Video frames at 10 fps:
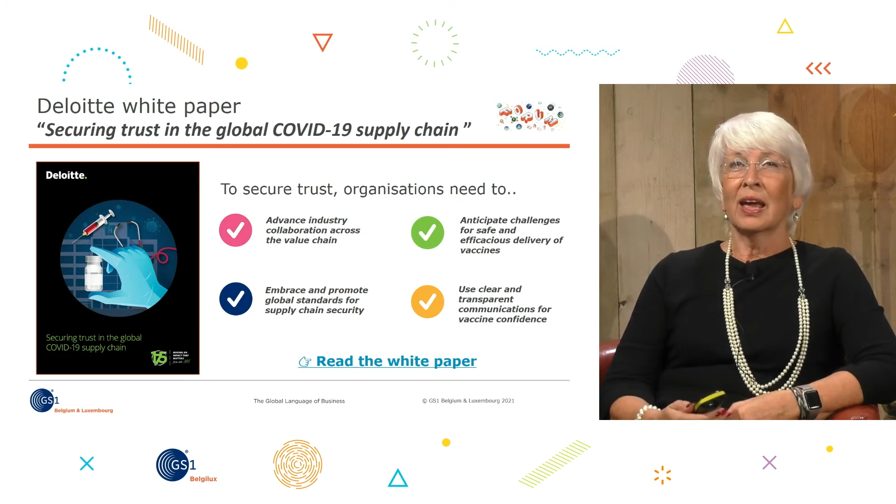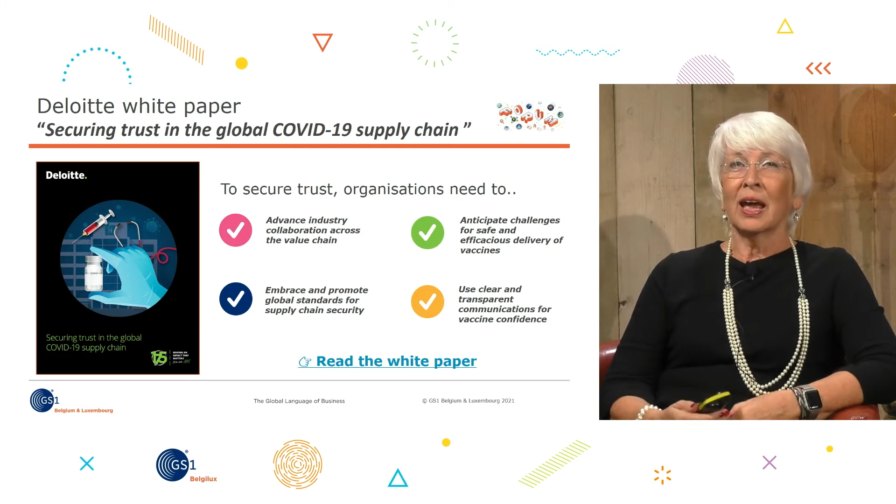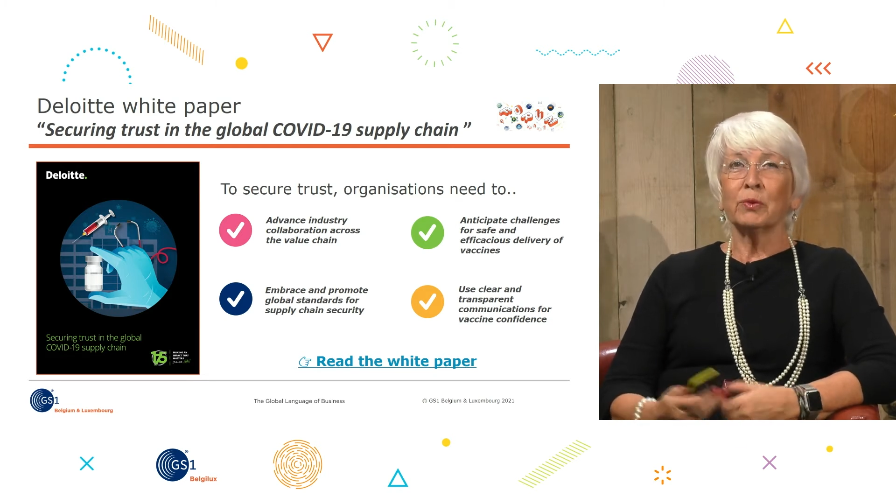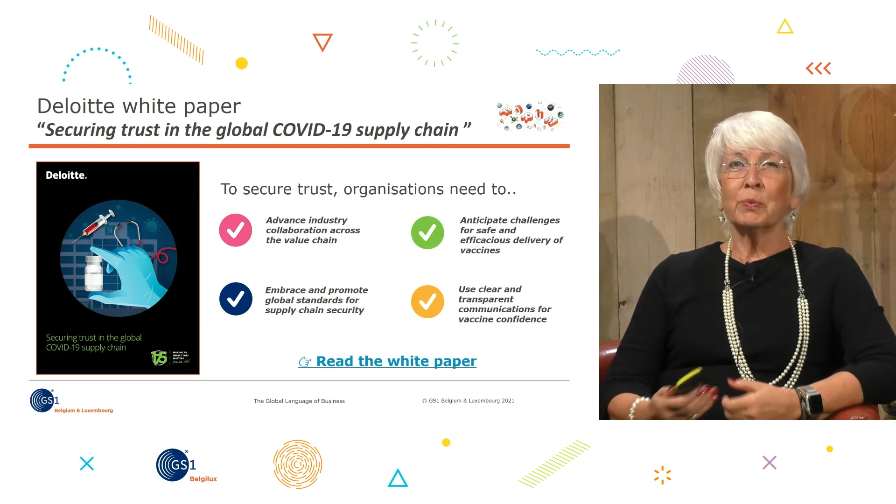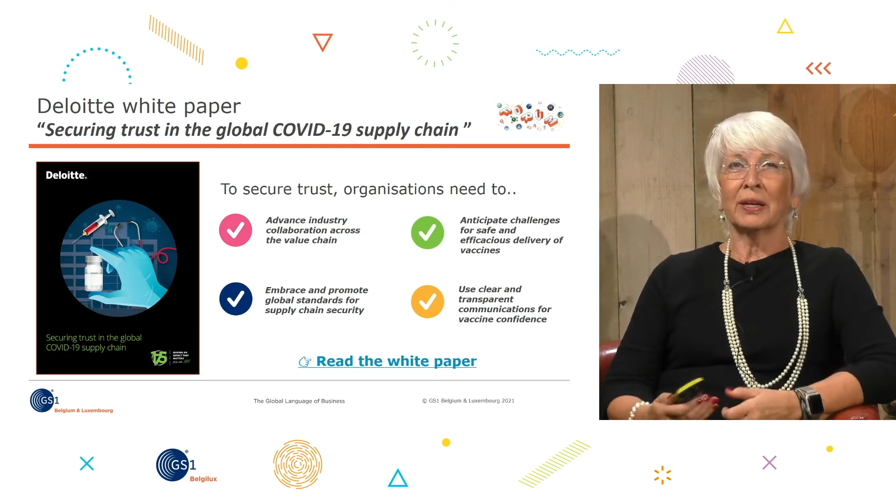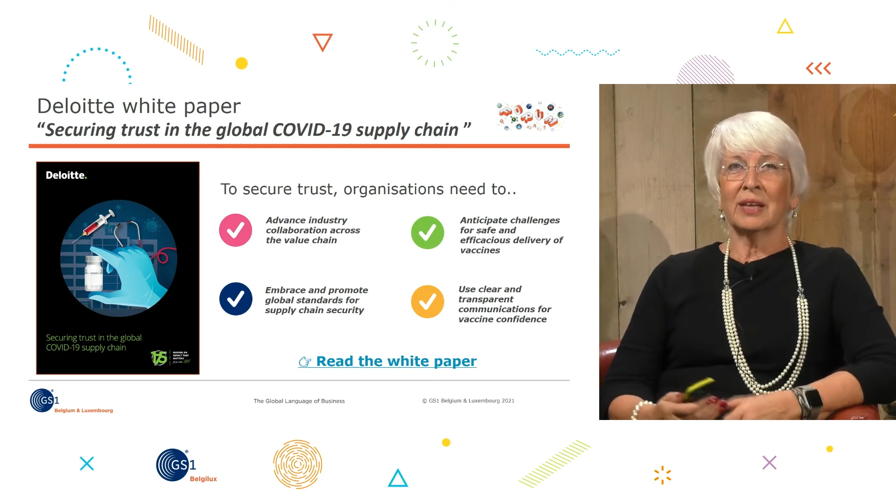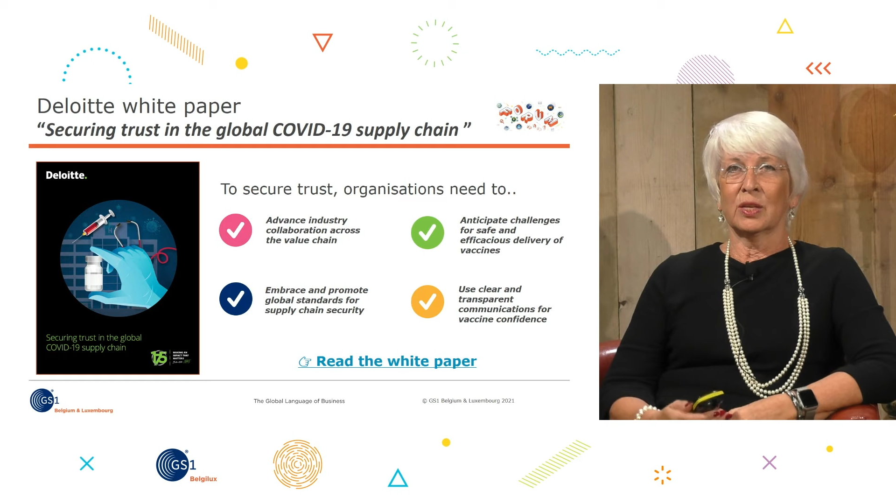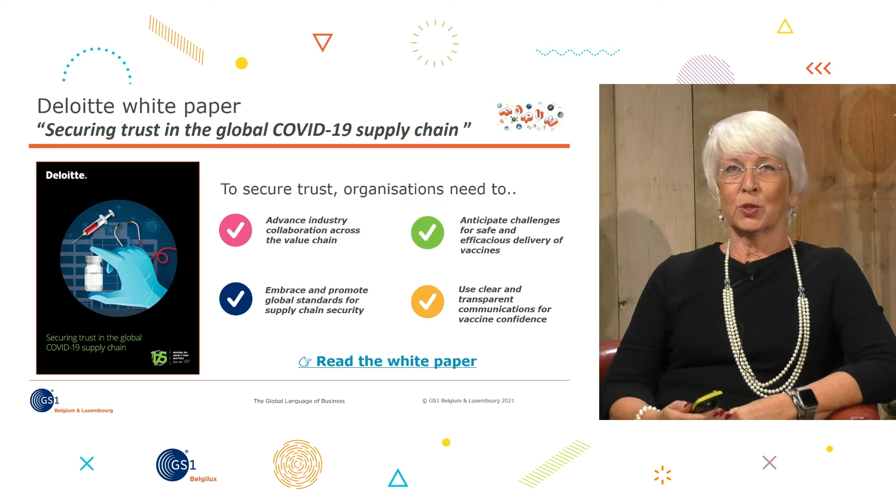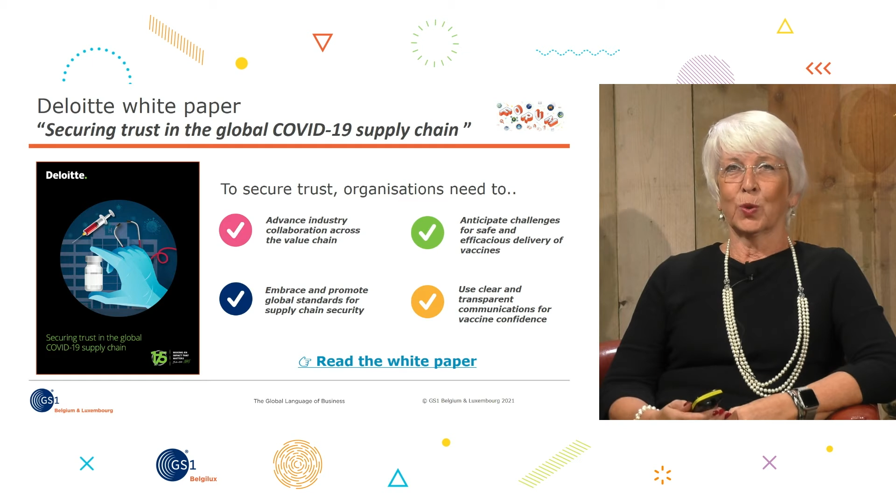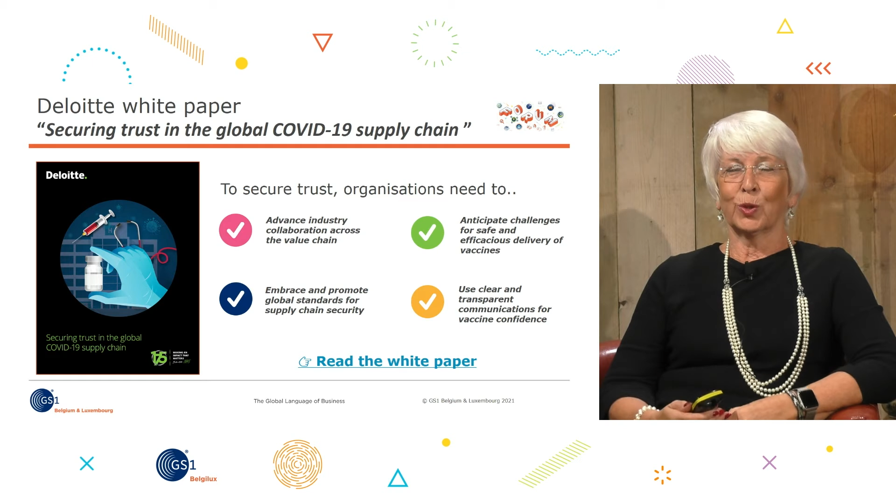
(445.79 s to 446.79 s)
Everybody
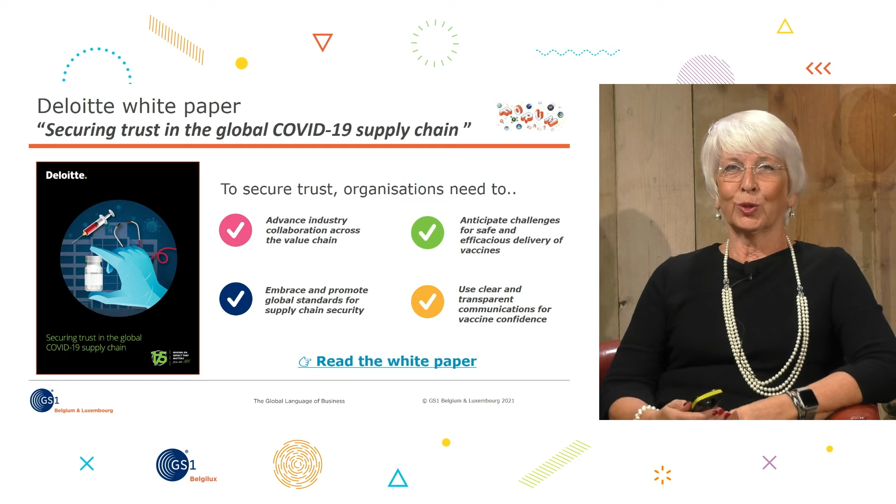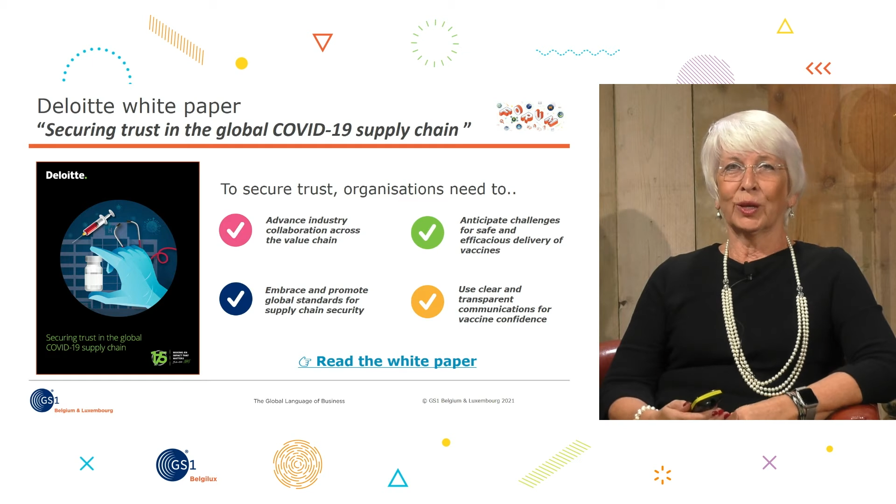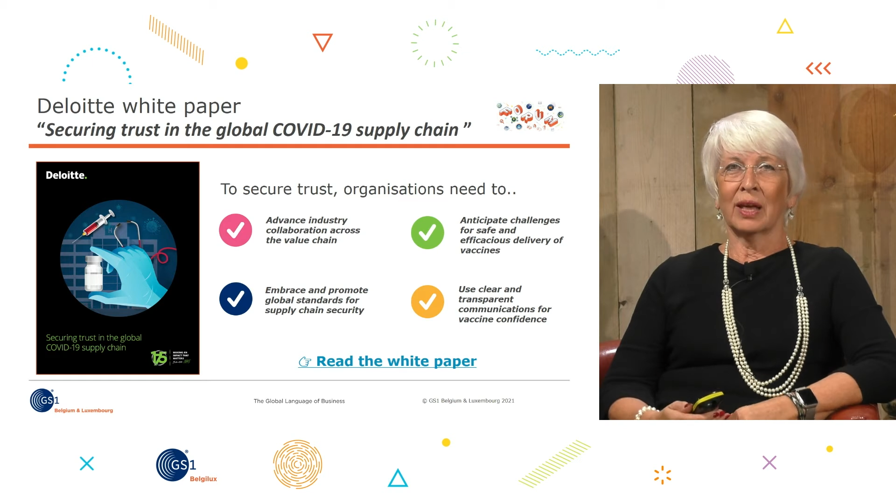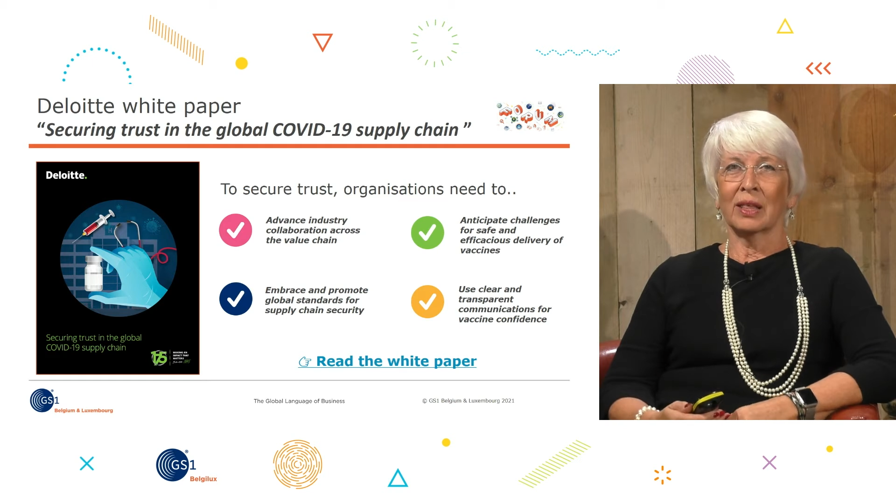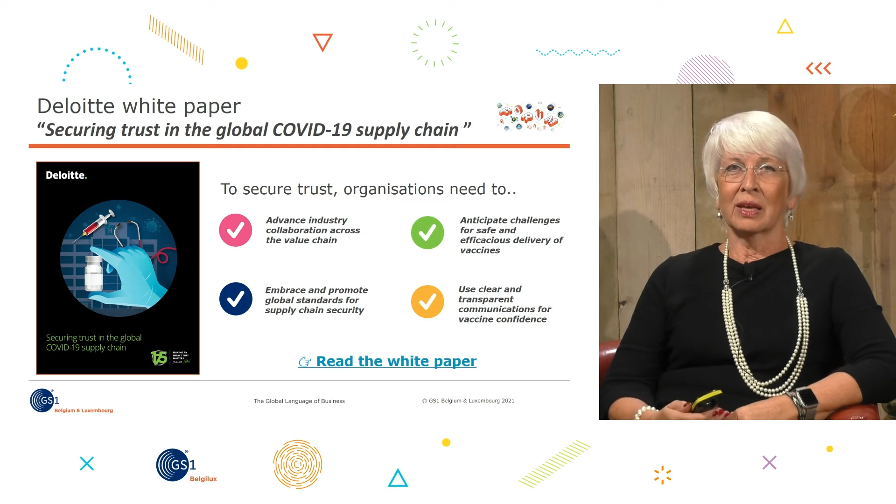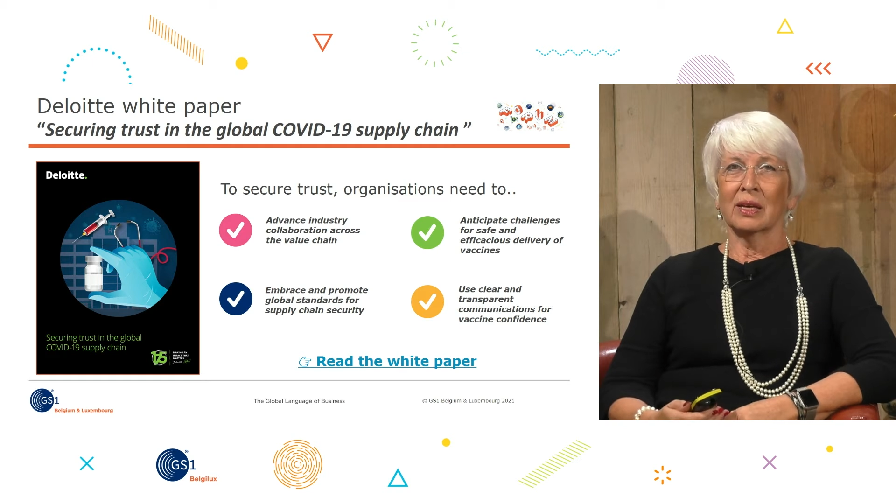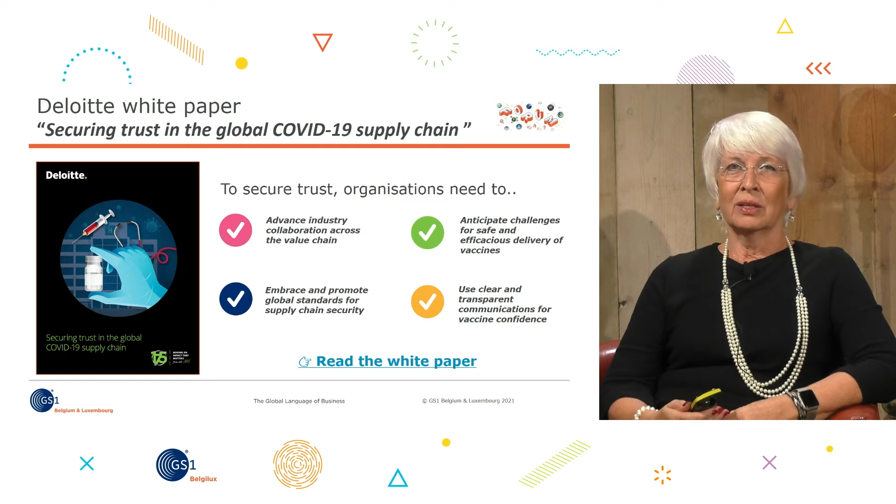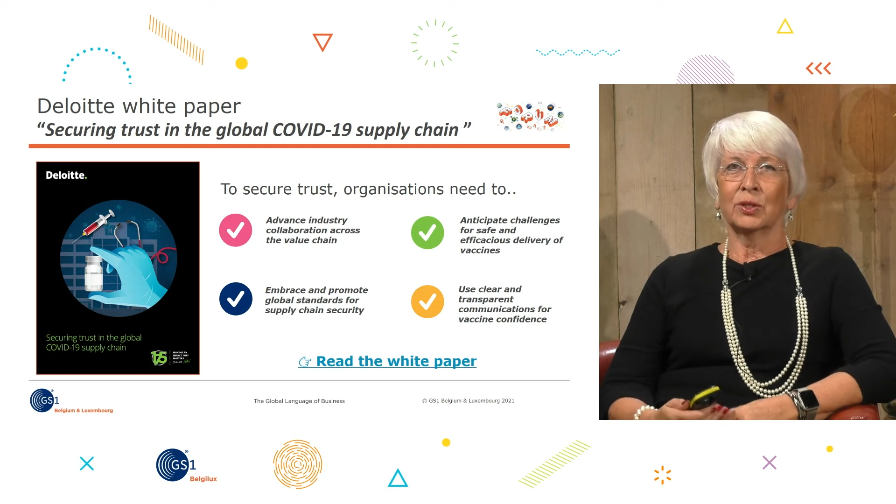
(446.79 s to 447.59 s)
has worked together